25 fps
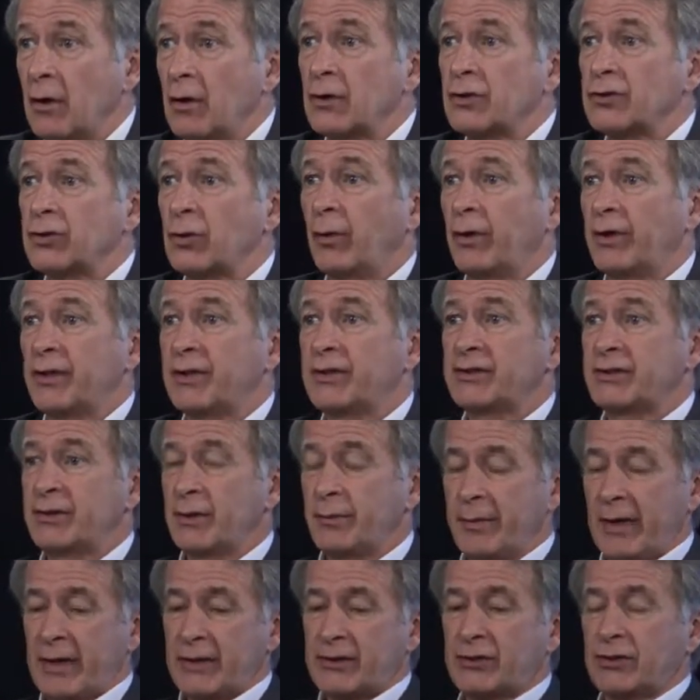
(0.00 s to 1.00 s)
So, what is the
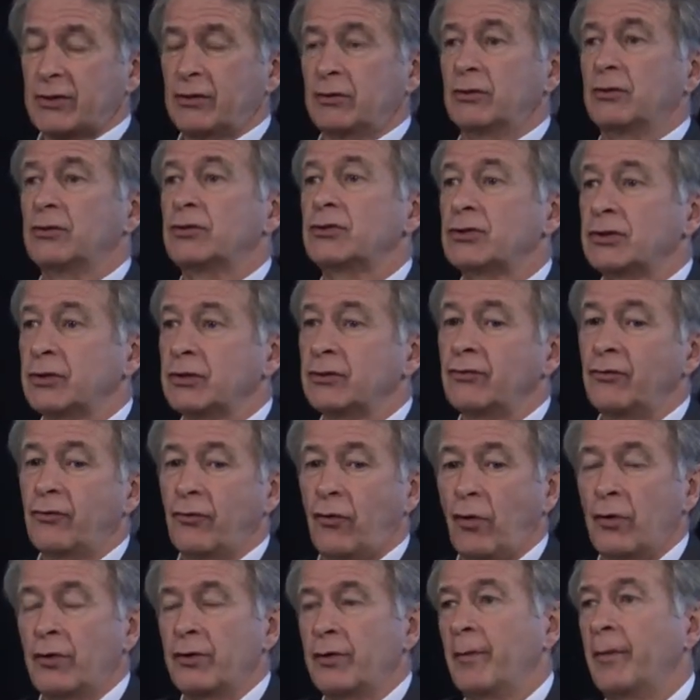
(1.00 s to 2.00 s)
best solution
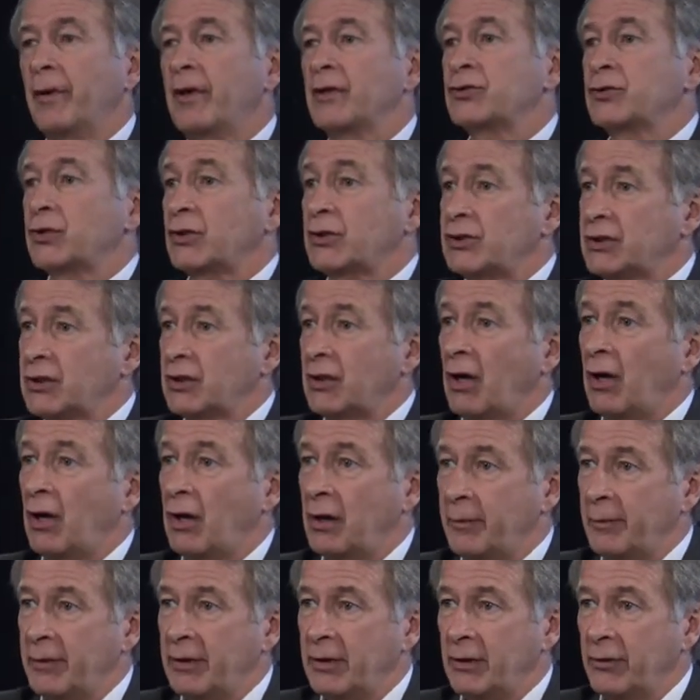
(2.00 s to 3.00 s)
for New Brunswick's
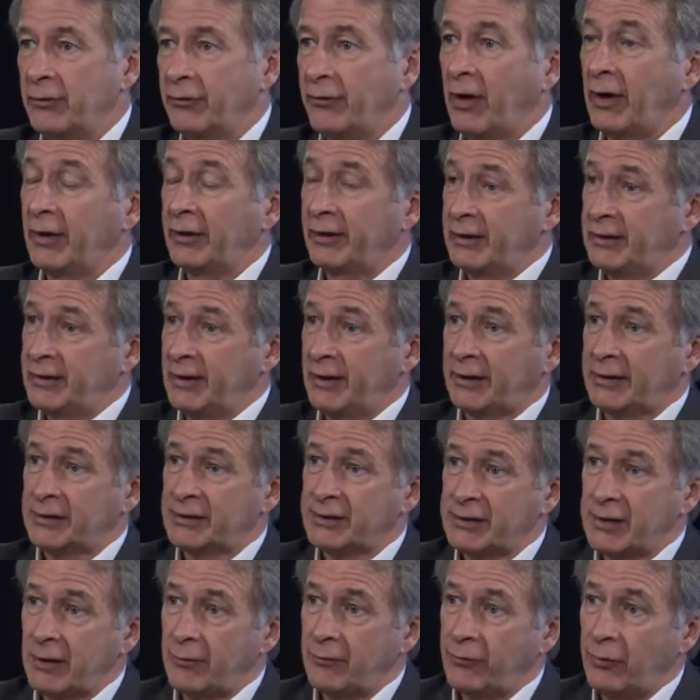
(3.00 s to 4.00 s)
economy to finally take a
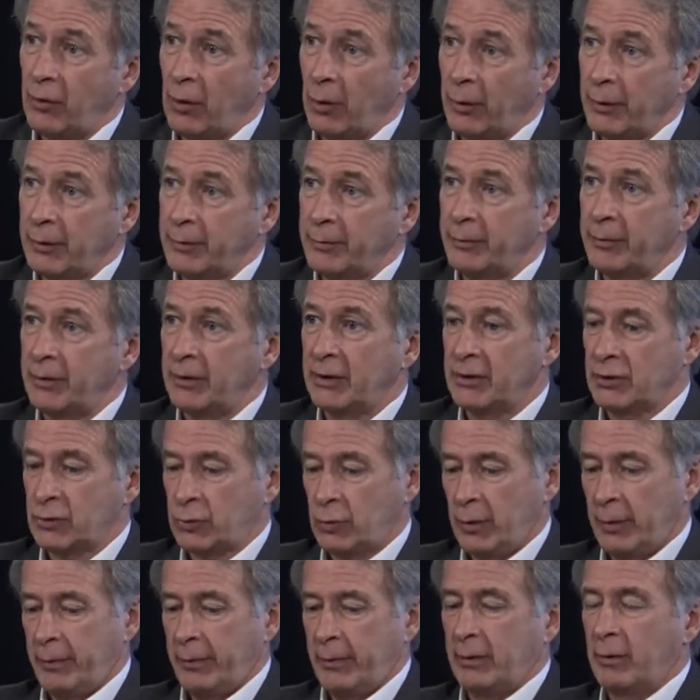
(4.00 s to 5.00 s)
step forward? Because
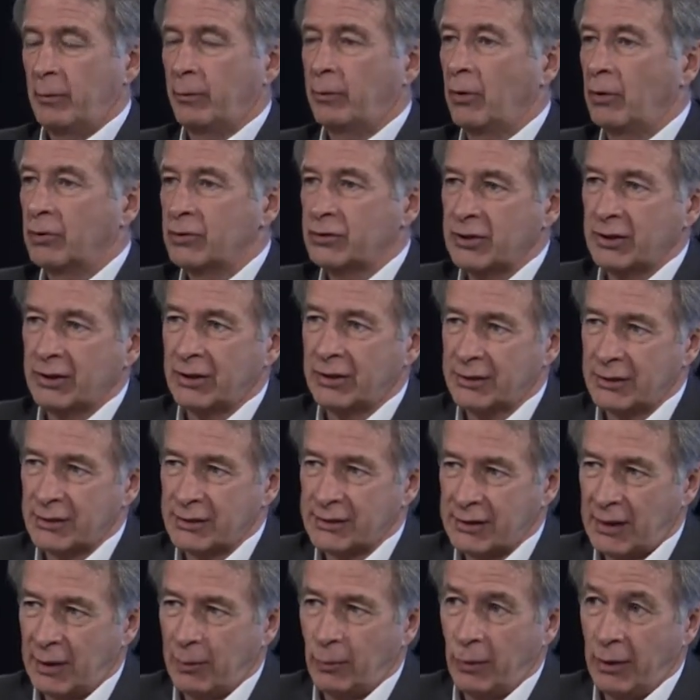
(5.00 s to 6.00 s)
we've been approaching it the
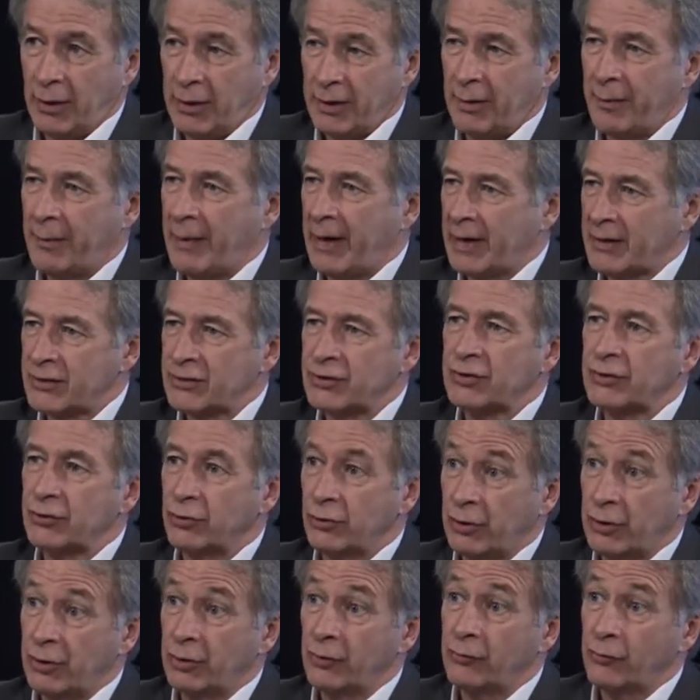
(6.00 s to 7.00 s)
same way the past
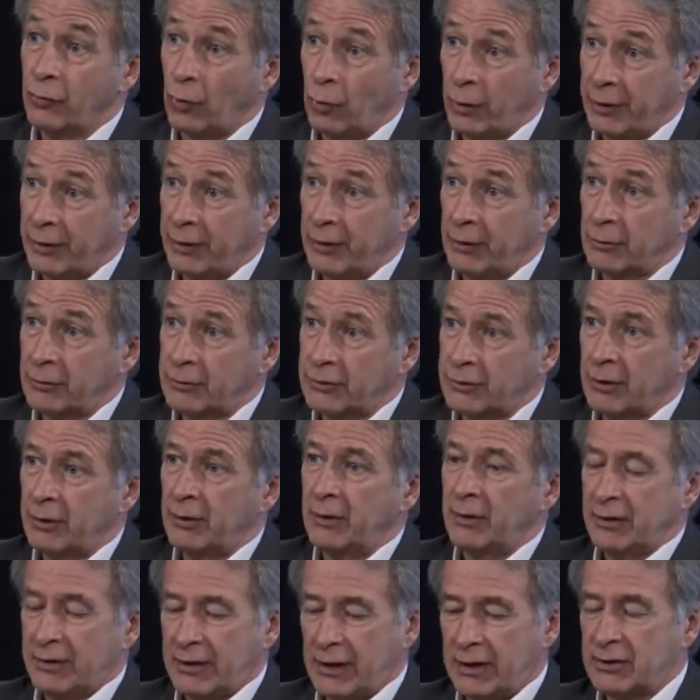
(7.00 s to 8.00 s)
30 or 40 years.
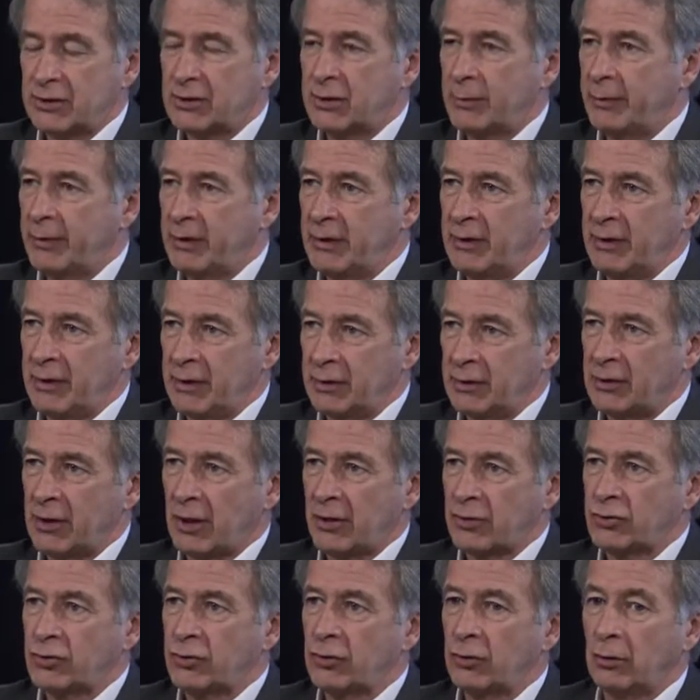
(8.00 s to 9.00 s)
It tends to be the
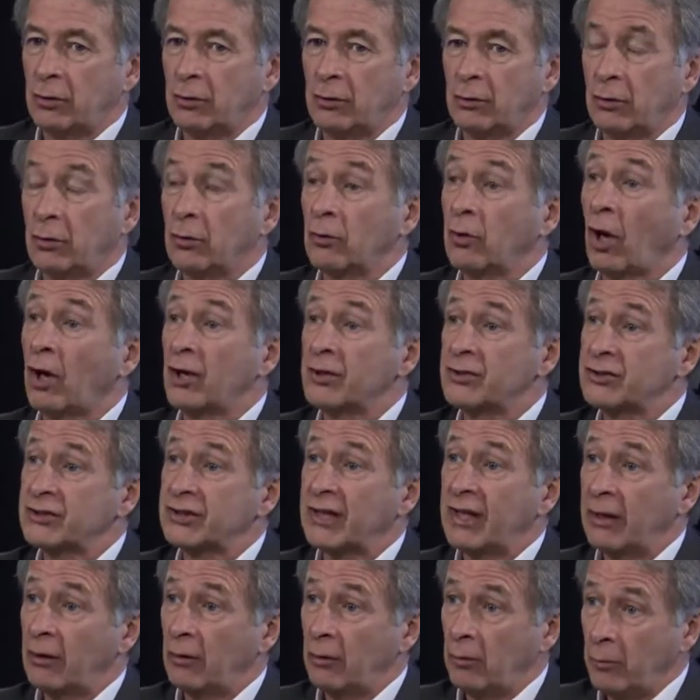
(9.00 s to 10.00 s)
industrial or large
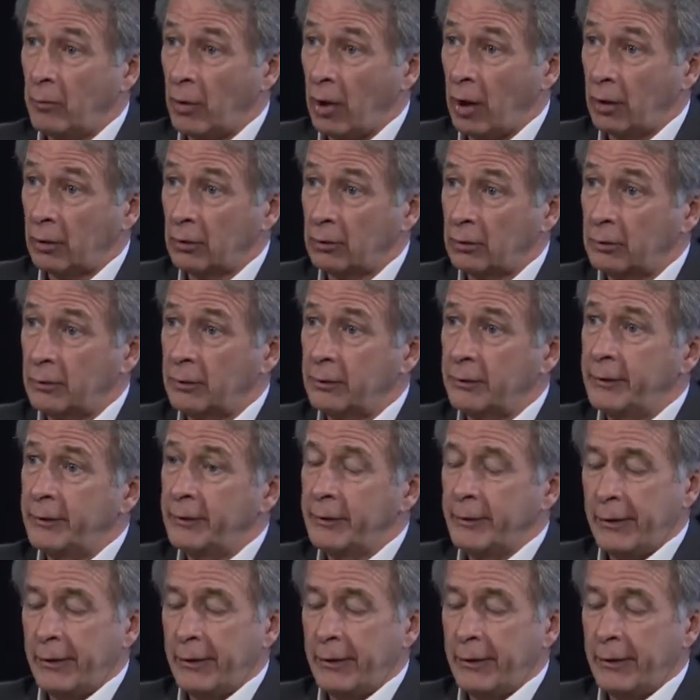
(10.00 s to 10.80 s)
scale model. Yeah.